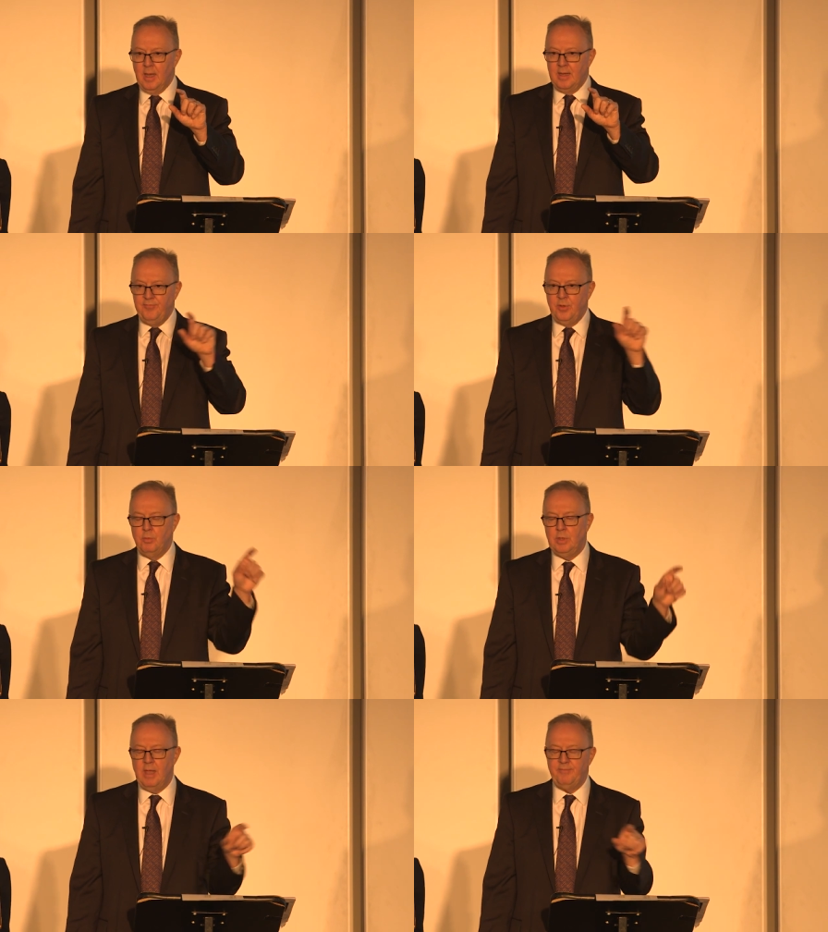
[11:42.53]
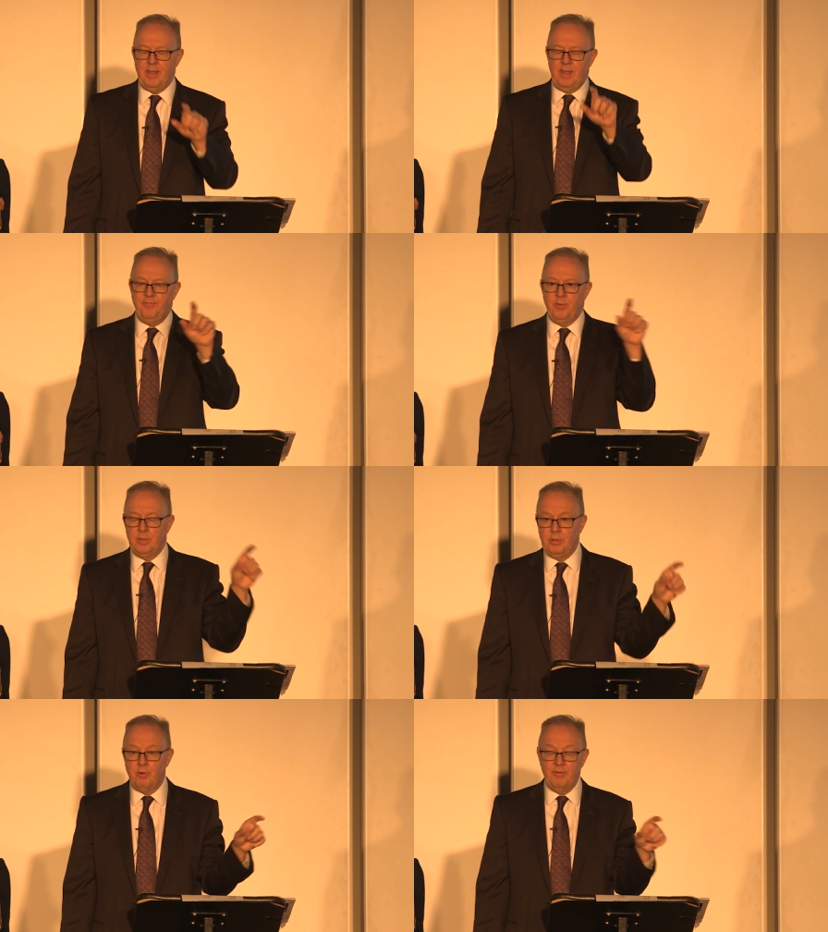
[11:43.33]
And if
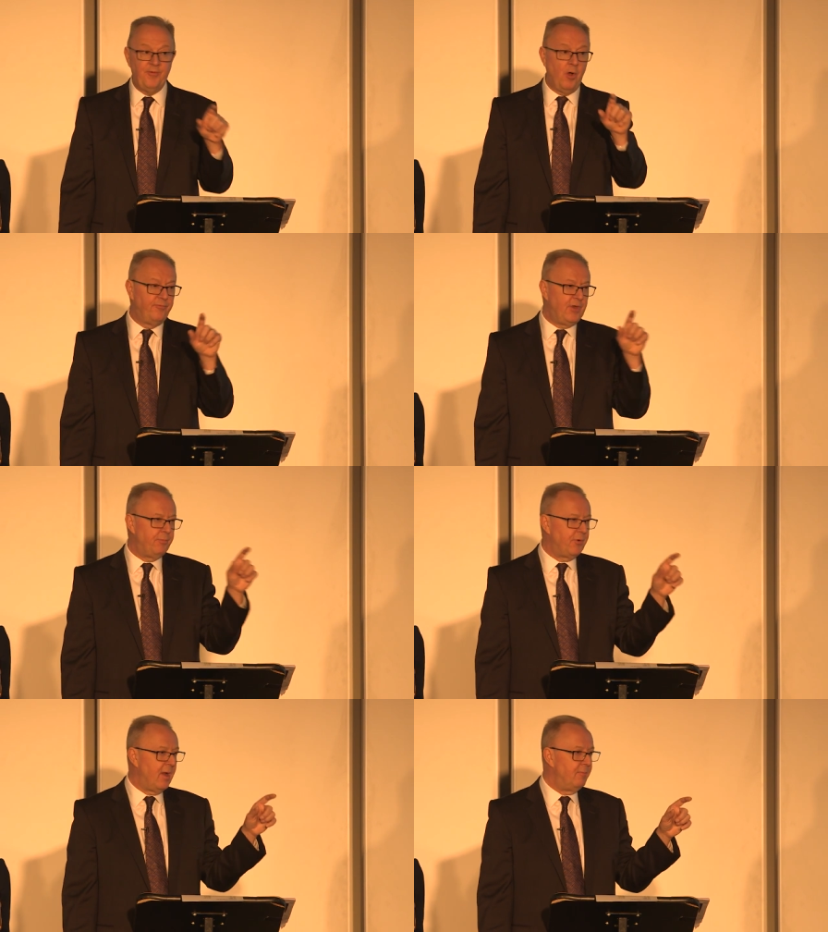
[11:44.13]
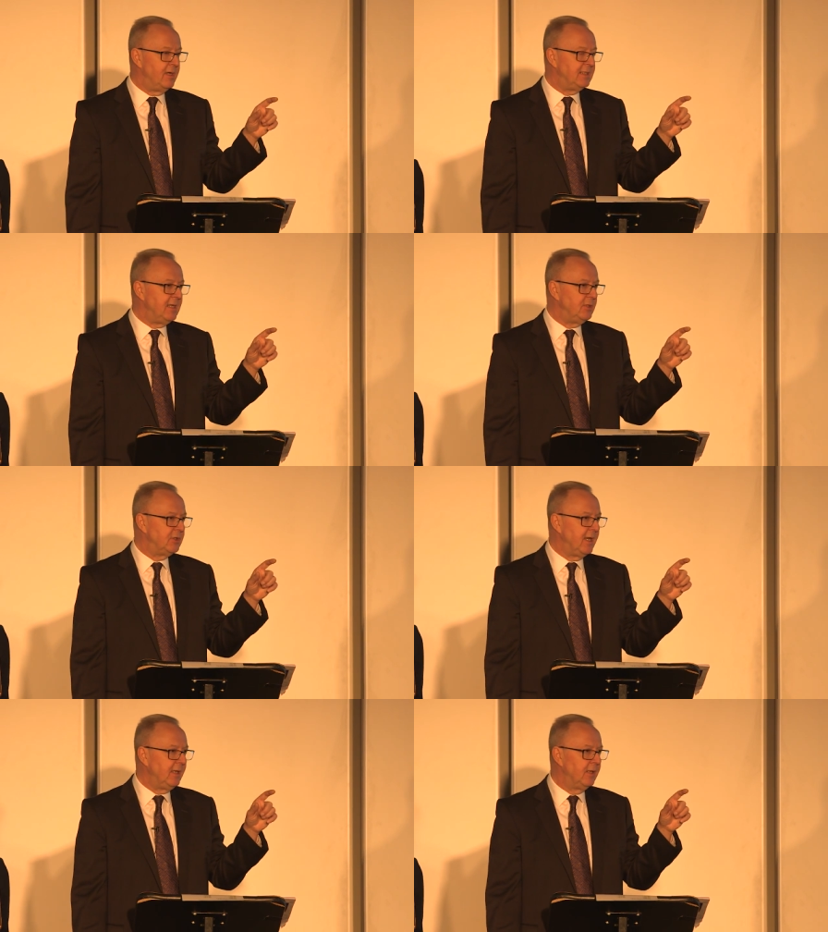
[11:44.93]
you're involved in primary
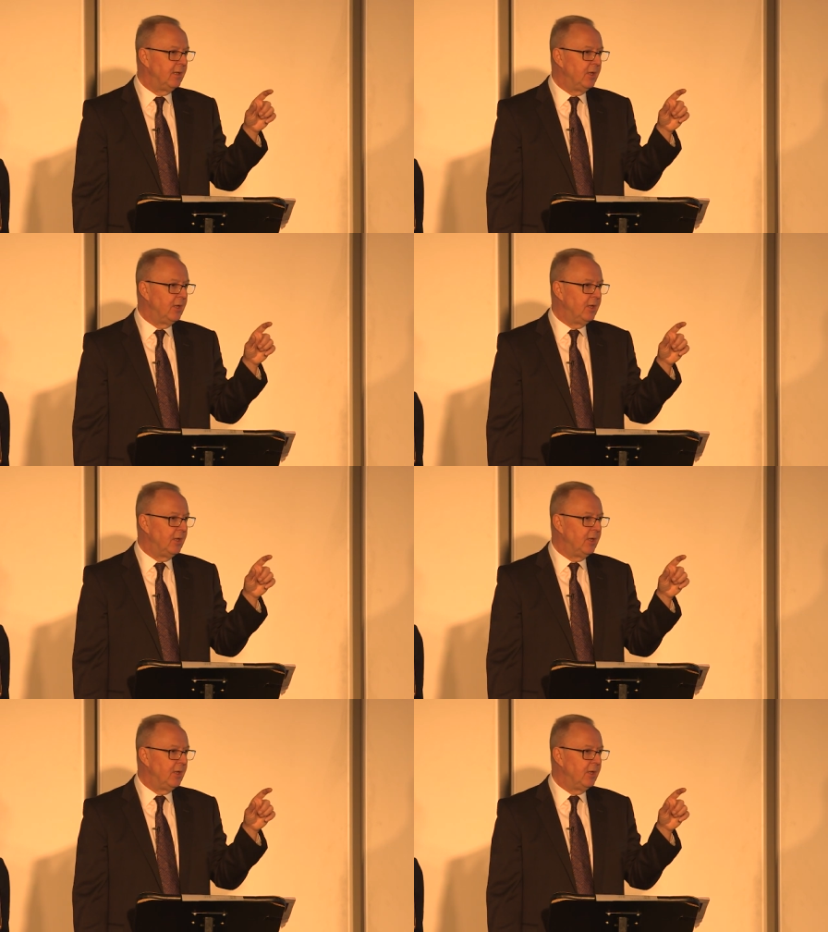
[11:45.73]
teaching,